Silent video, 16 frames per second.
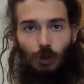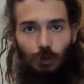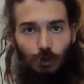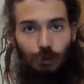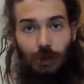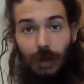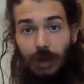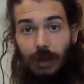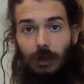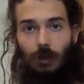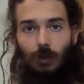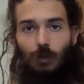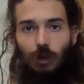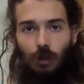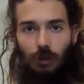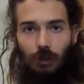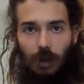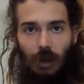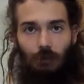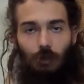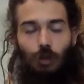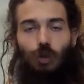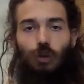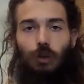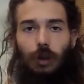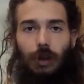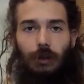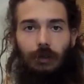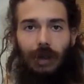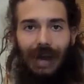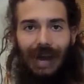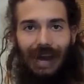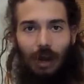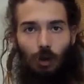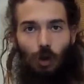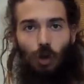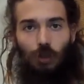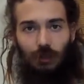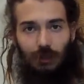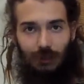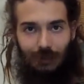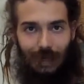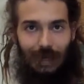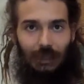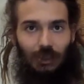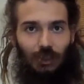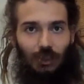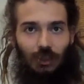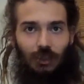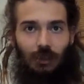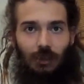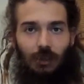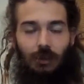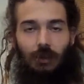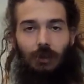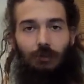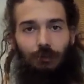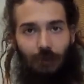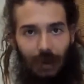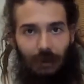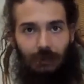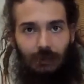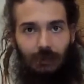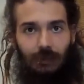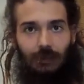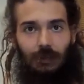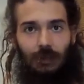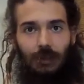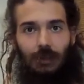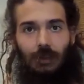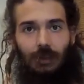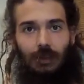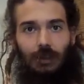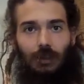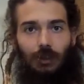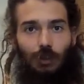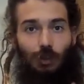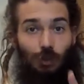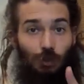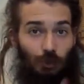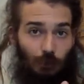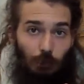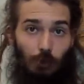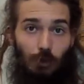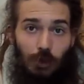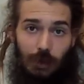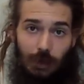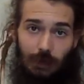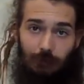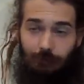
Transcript: today we're gonna have a look at how oxidation affects your smoothie.